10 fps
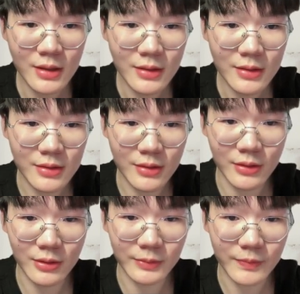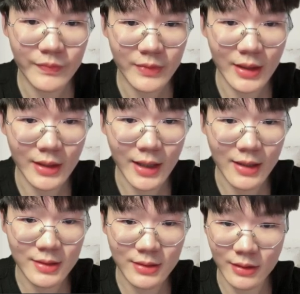So it
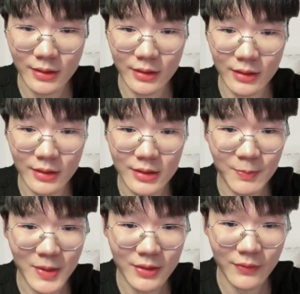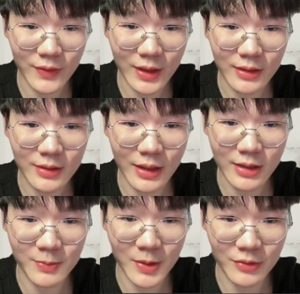has specific
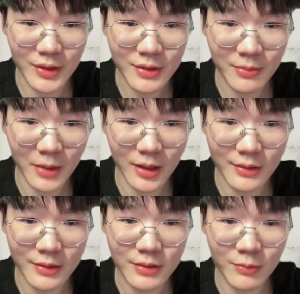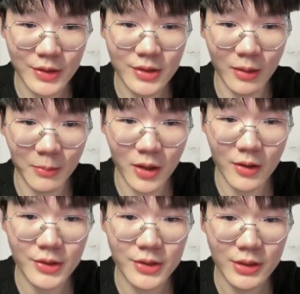experience months, which are
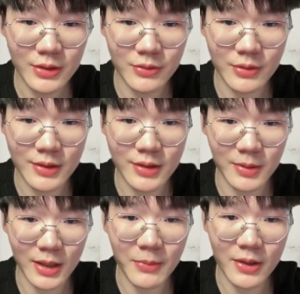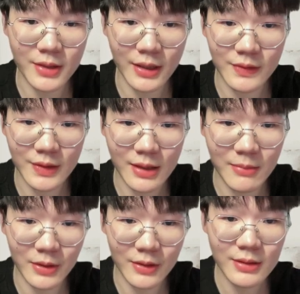March, June, September, and
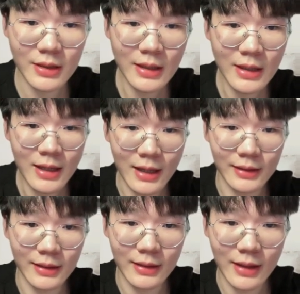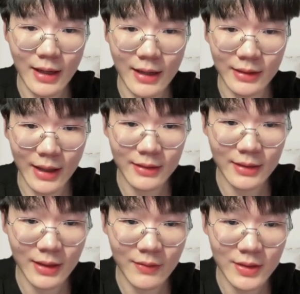December. And then at
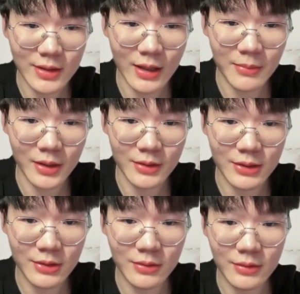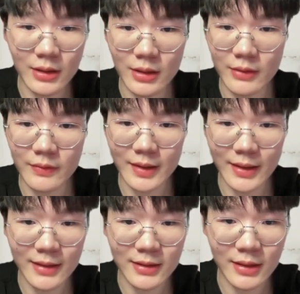any given time, a total of
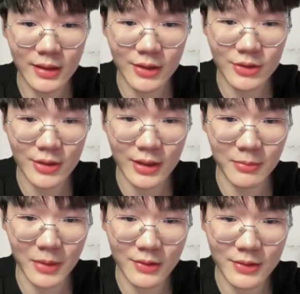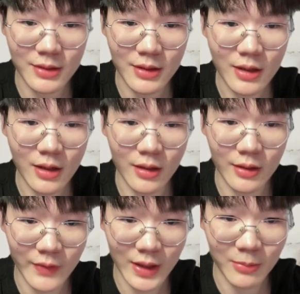19 contract months are
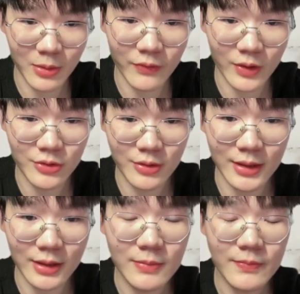available for trading.